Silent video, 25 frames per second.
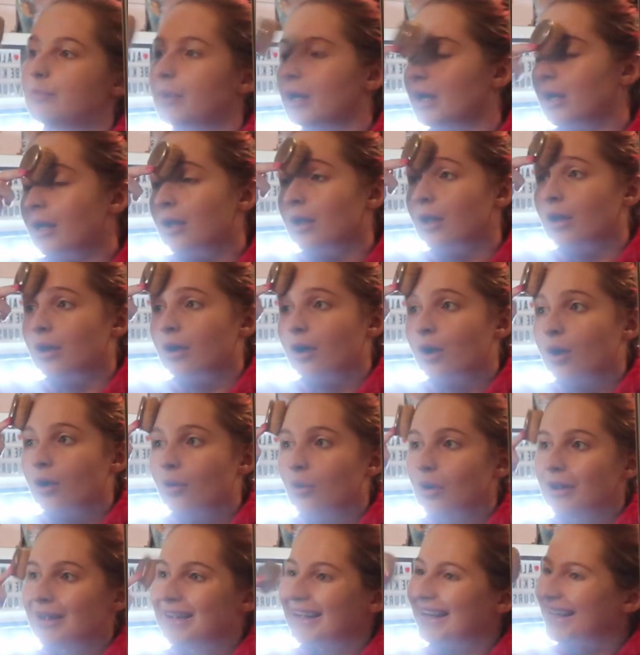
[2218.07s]
But
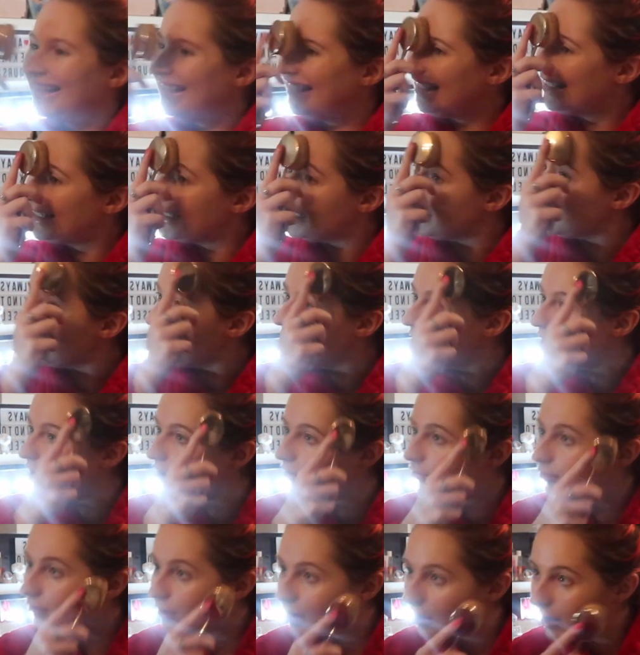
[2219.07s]
lately
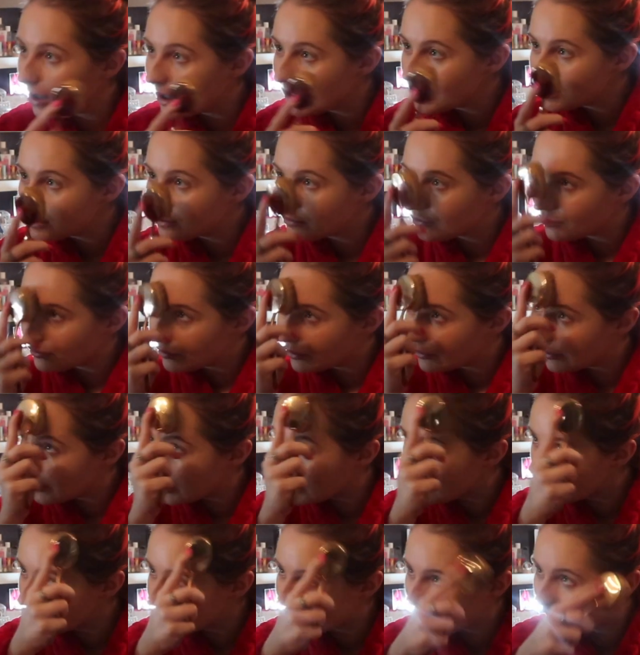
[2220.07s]
I've kind of
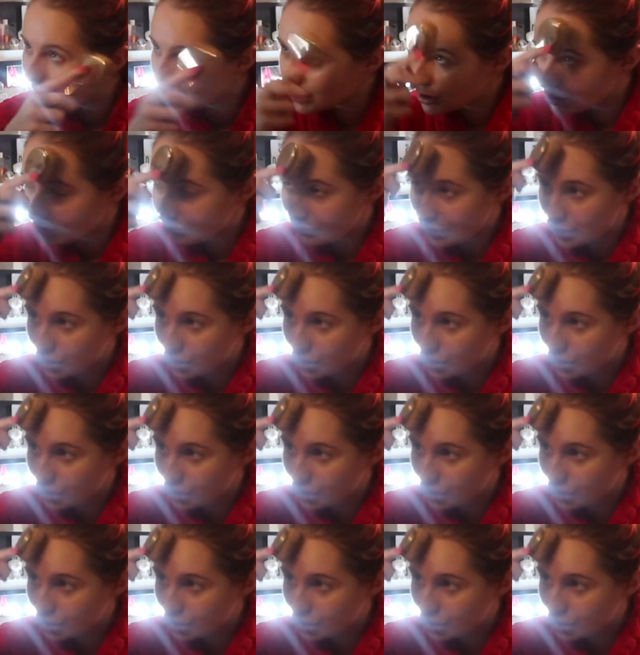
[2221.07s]
reverted back to my